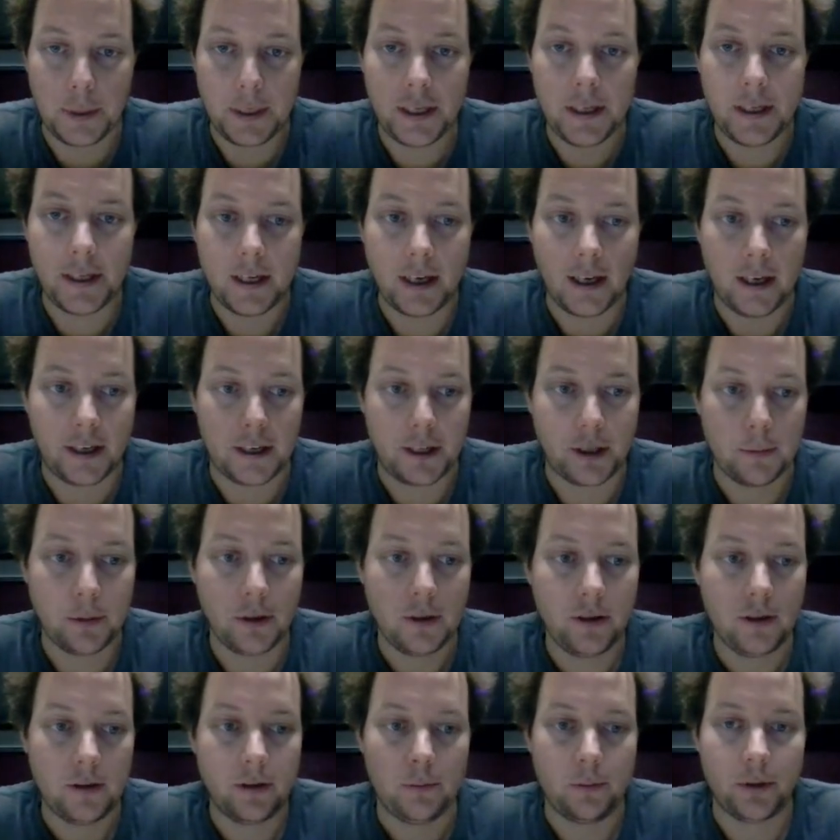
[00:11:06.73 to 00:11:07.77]
B
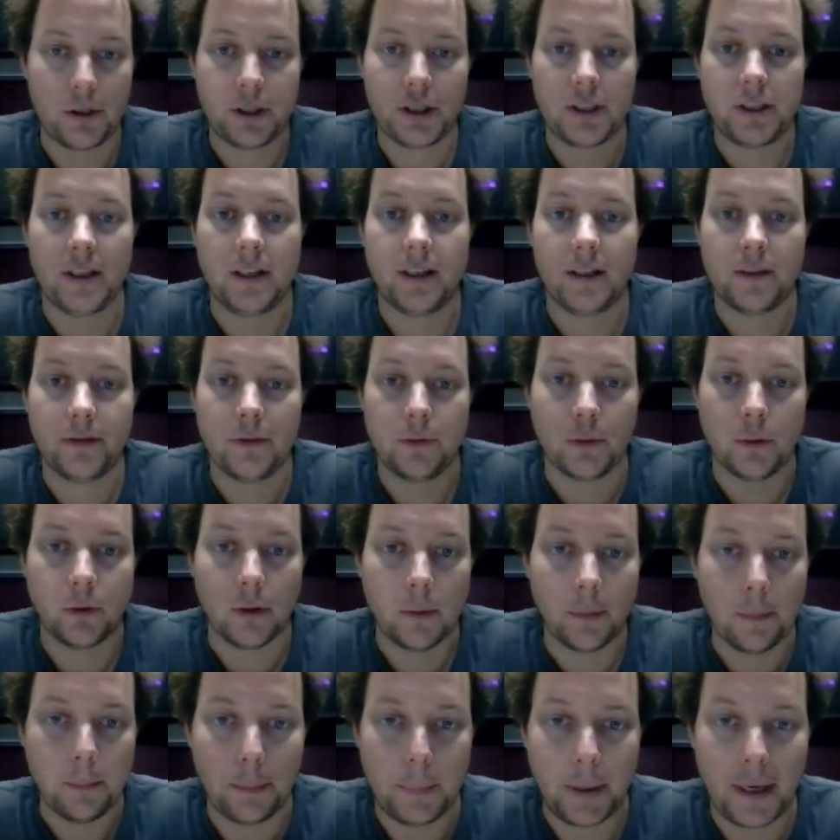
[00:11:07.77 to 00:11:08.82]
argument, which stands for
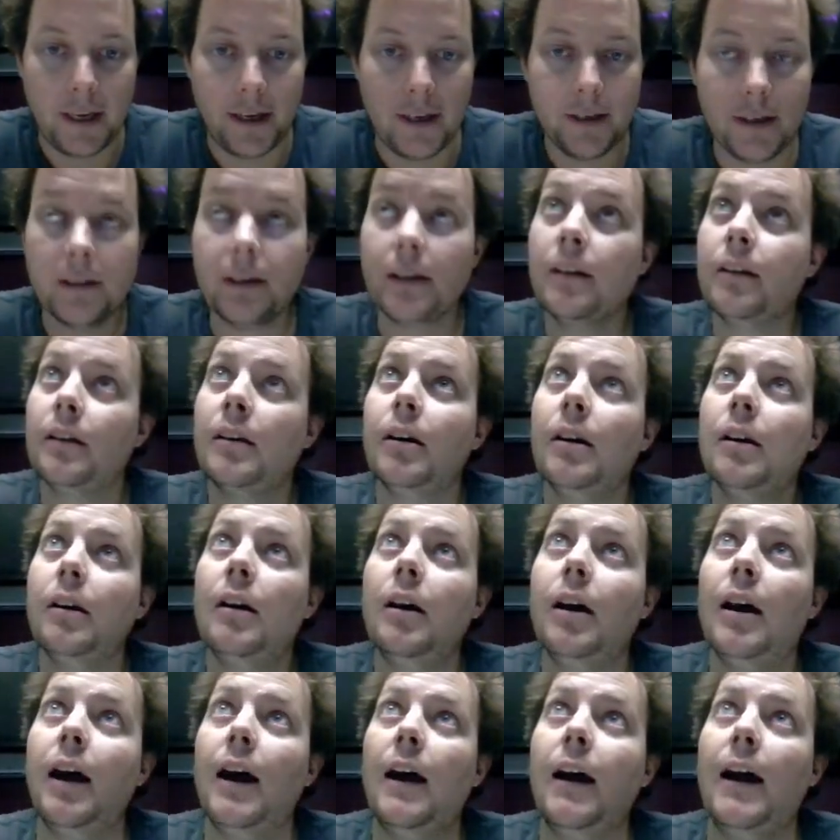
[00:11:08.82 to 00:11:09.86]
band.
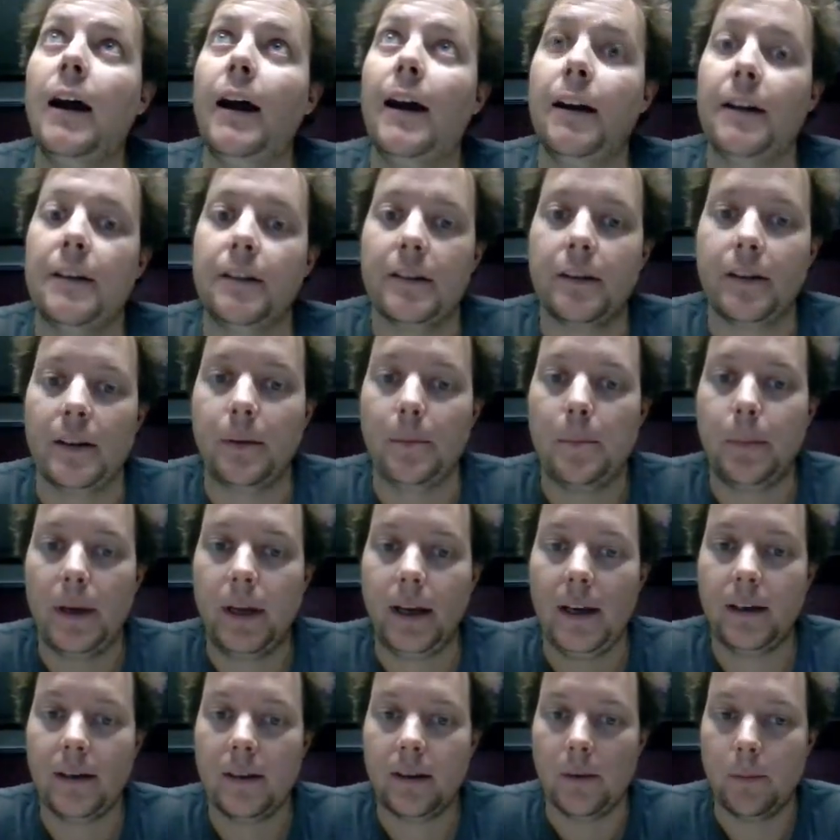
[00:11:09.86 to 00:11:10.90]
And the
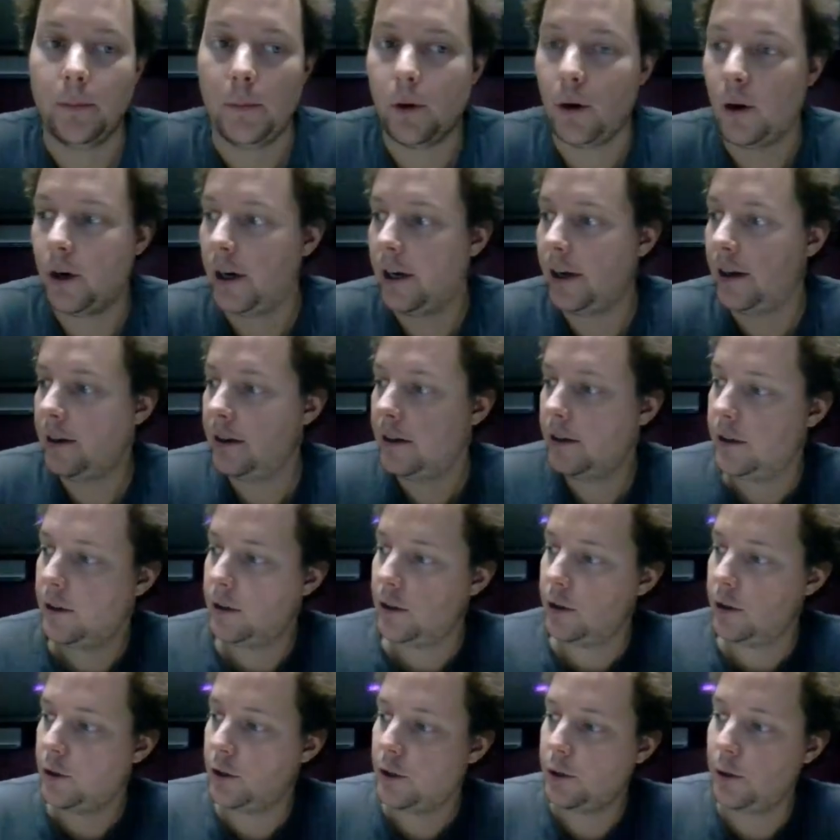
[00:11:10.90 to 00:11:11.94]
band that my
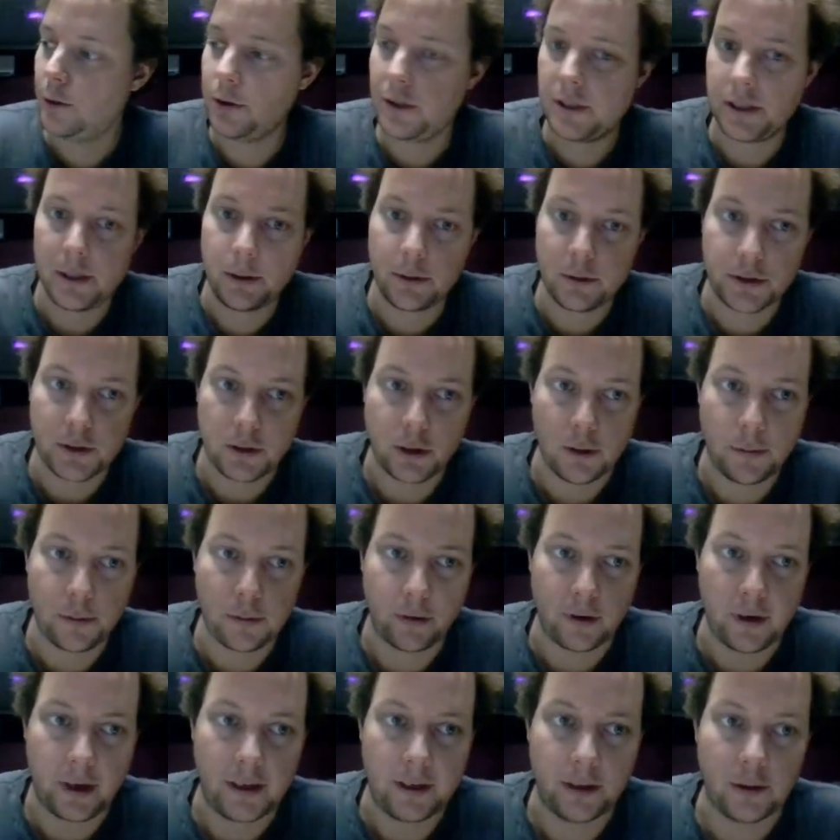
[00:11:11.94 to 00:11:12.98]
two cells are
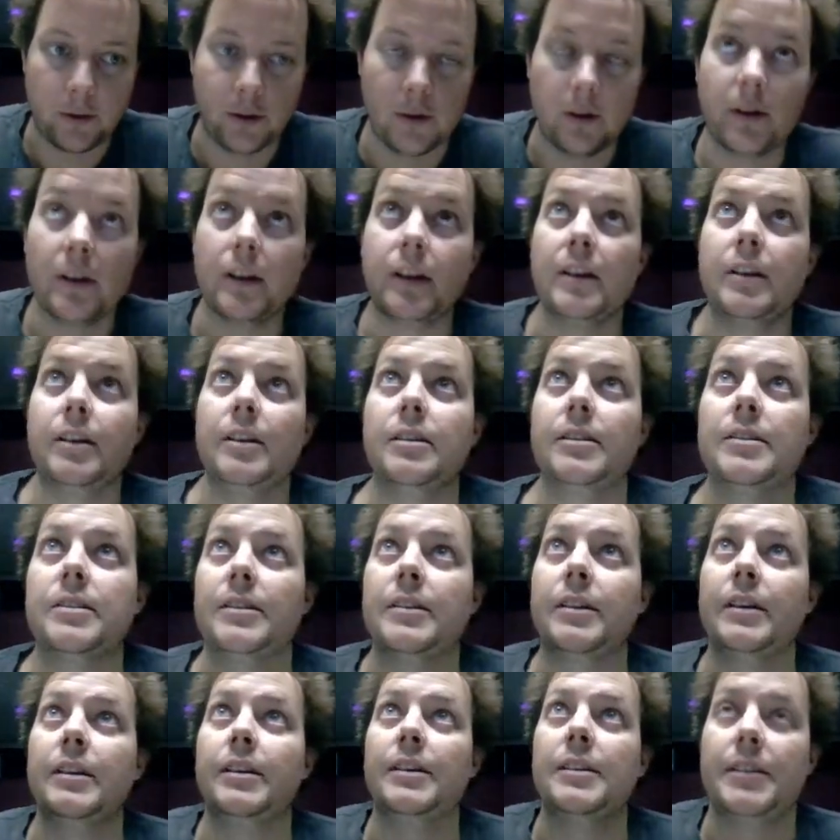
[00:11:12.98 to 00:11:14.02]
operating on is
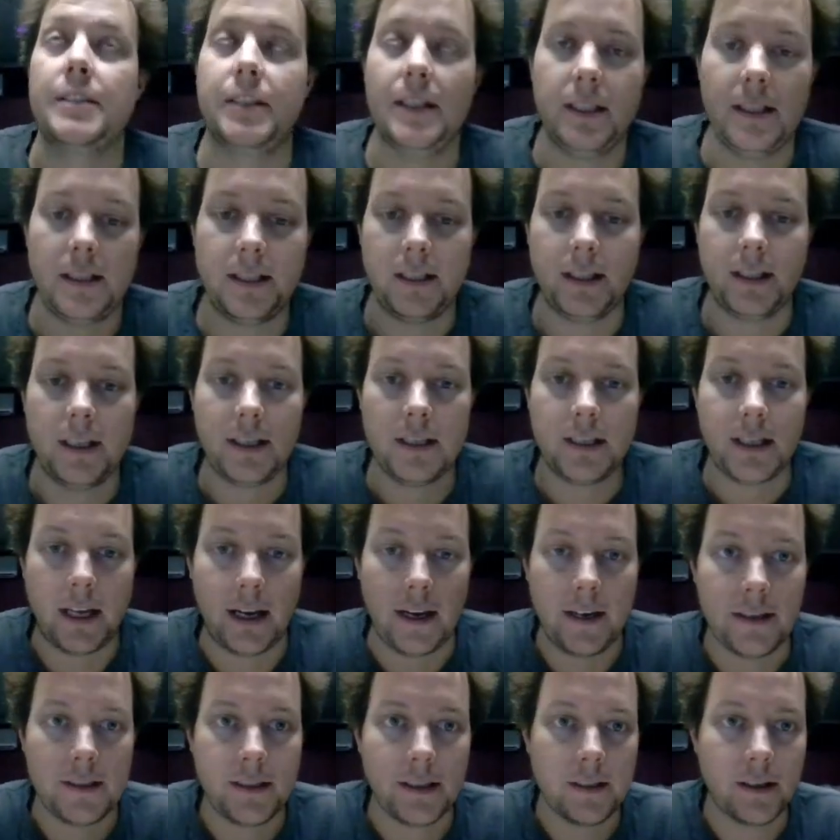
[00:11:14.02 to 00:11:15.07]
the DCS
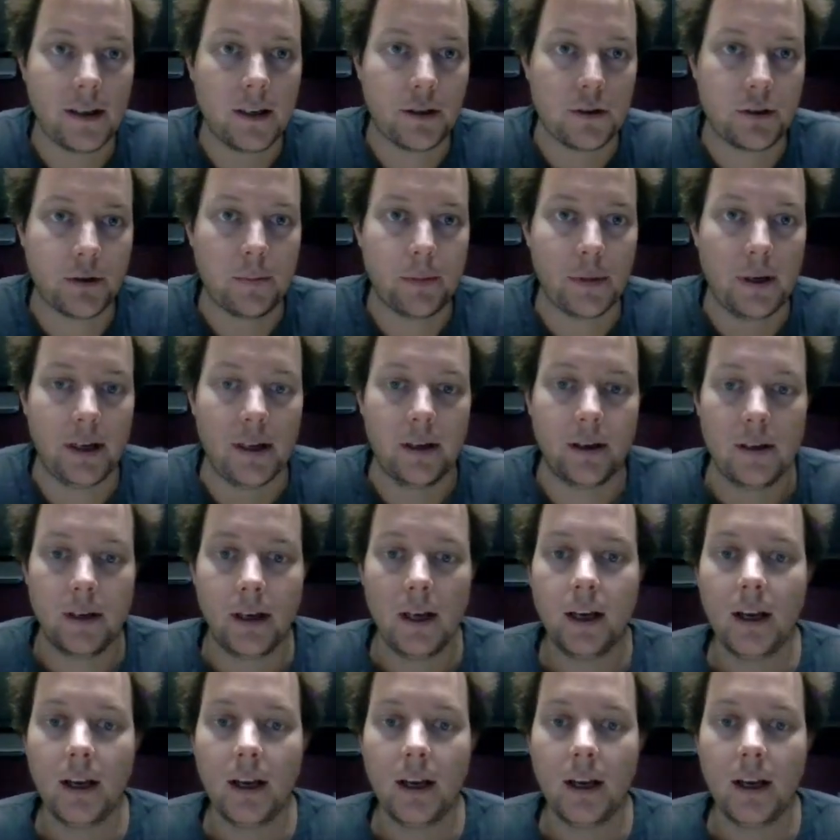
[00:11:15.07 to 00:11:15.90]
1800 band.